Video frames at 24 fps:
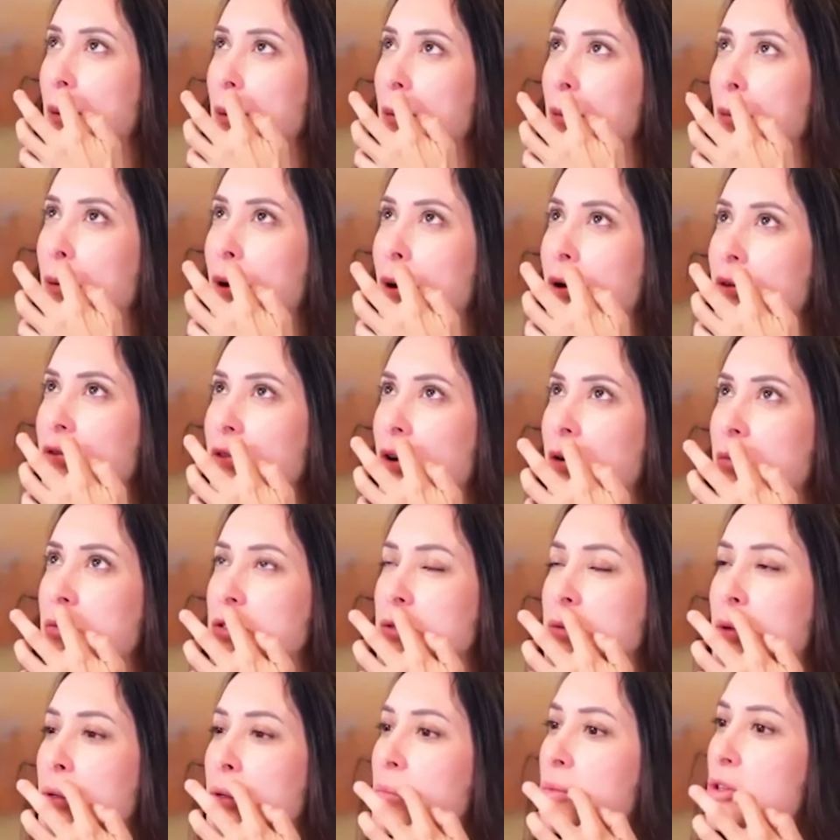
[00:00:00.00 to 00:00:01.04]
our farmers
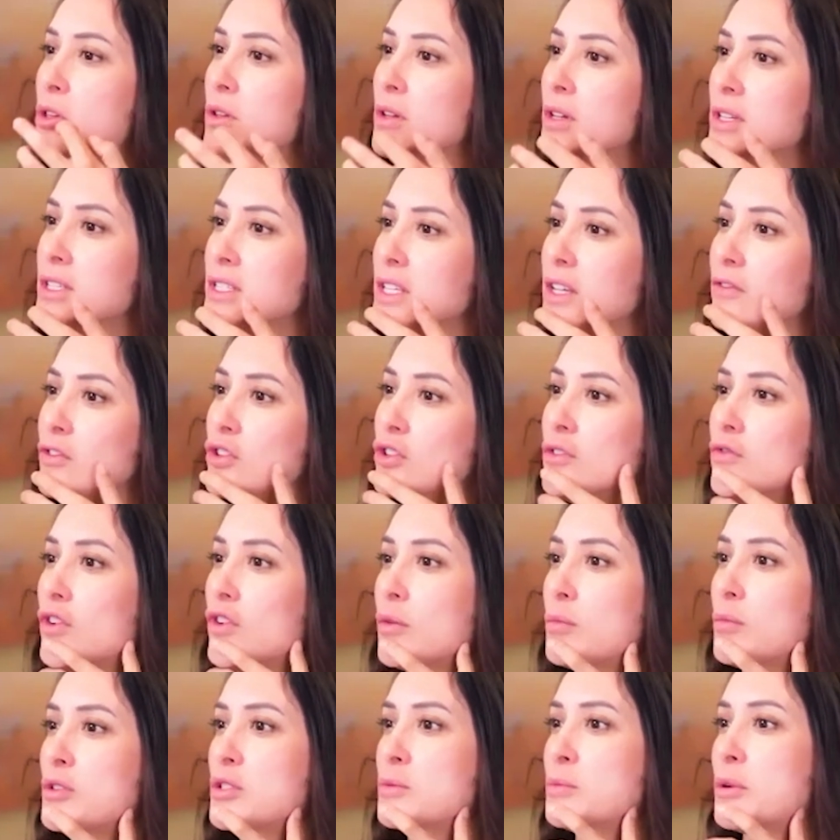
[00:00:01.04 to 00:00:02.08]
market. But you guys have good
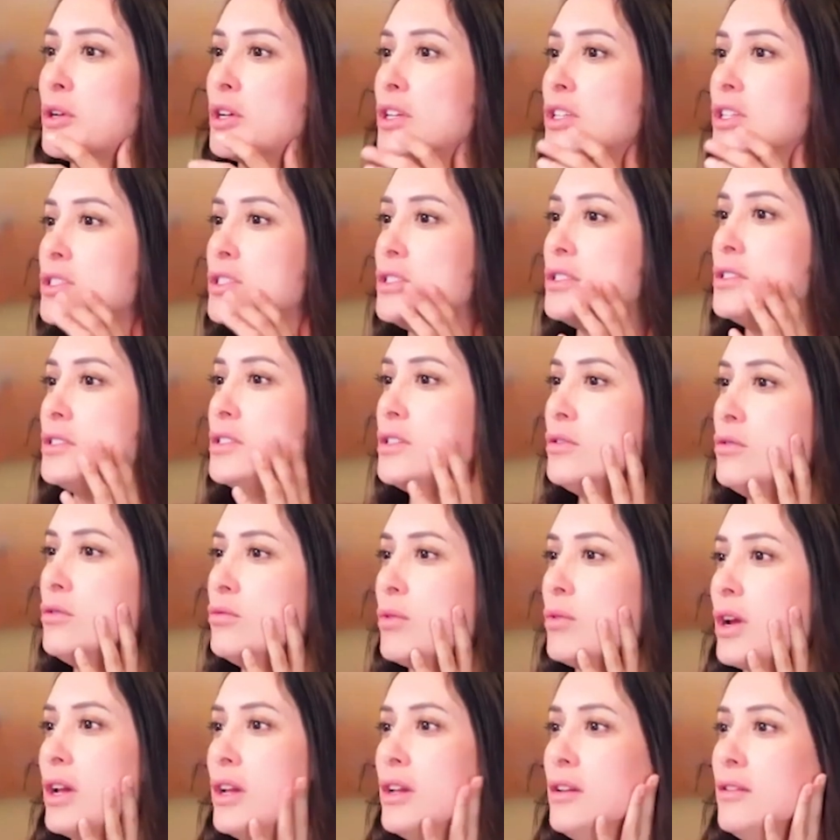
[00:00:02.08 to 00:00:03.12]
farmers markets too,
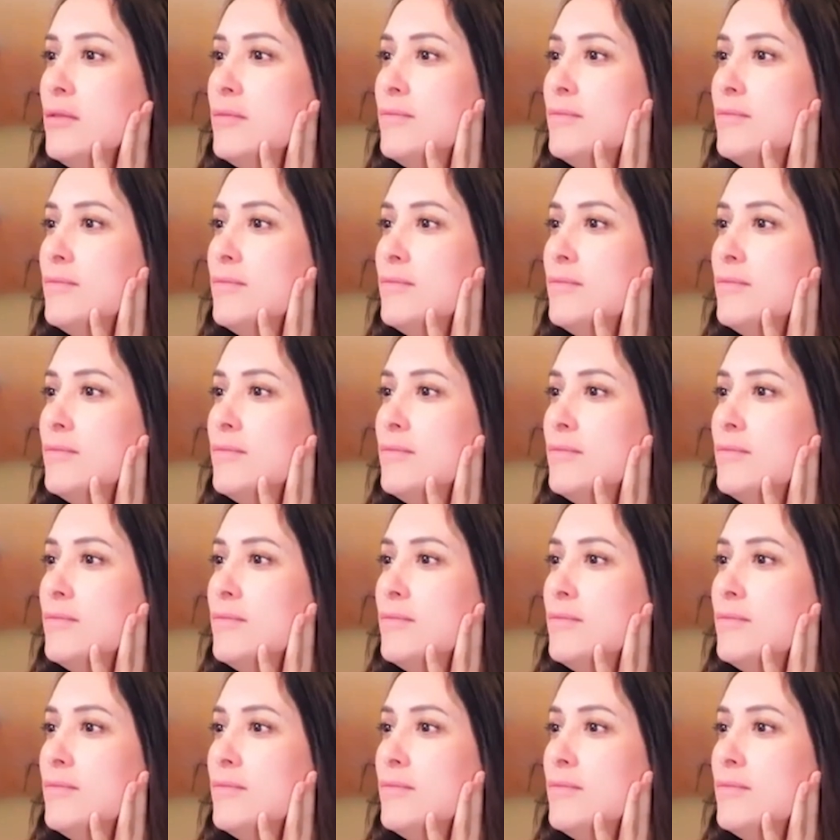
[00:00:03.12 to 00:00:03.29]
right?